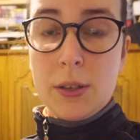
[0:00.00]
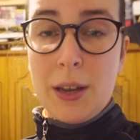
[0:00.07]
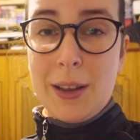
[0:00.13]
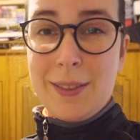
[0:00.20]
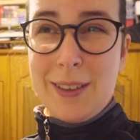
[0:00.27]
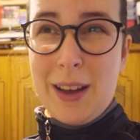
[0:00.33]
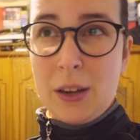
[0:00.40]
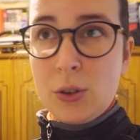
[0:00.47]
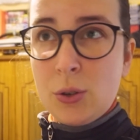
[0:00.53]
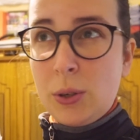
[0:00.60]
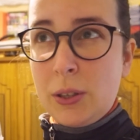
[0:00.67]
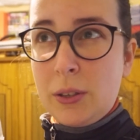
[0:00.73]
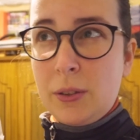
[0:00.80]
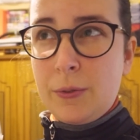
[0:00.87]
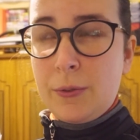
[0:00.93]
and
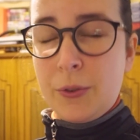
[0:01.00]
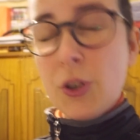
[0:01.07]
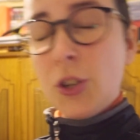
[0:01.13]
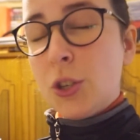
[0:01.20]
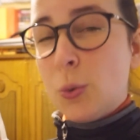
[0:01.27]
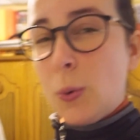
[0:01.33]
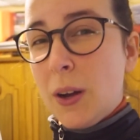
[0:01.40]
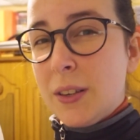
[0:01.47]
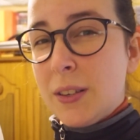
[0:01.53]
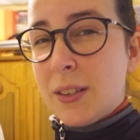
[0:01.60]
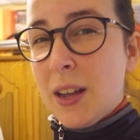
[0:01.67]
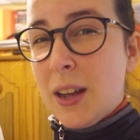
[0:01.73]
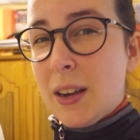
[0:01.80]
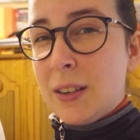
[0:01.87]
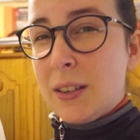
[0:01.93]
actually the first ones
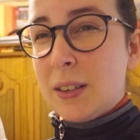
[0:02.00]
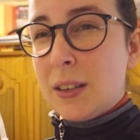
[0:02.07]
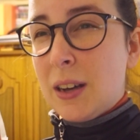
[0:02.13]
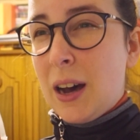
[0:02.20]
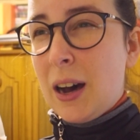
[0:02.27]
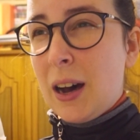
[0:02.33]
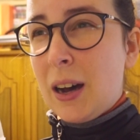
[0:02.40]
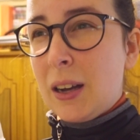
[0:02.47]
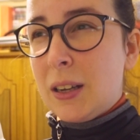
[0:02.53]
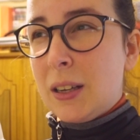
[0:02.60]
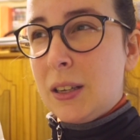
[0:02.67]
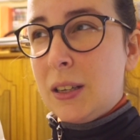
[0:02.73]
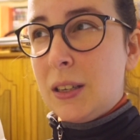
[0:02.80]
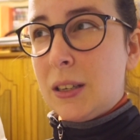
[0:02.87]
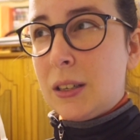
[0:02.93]
that
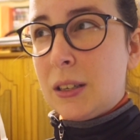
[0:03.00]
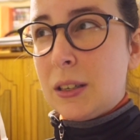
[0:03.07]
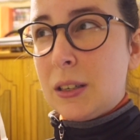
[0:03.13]
I've